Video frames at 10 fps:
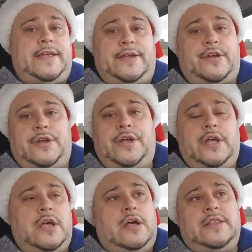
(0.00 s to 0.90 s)
there.
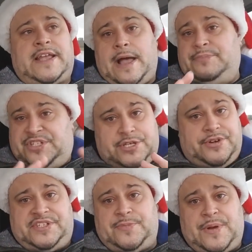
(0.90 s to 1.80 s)
Like, I'm
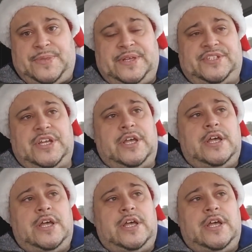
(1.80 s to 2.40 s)
serious about this.